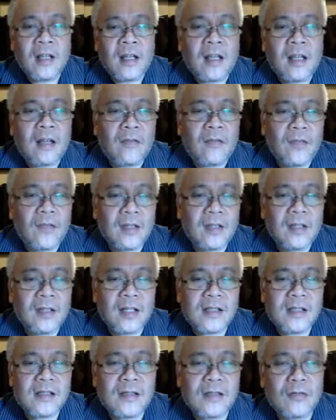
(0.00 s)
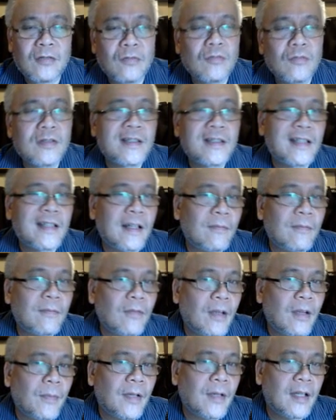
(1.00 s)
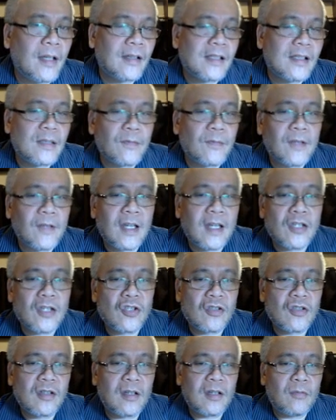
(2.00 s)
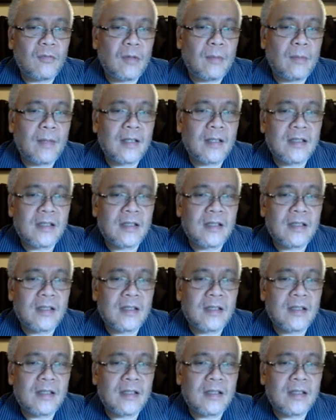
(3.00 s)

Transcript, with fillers: If it does do some rapid intensification, we might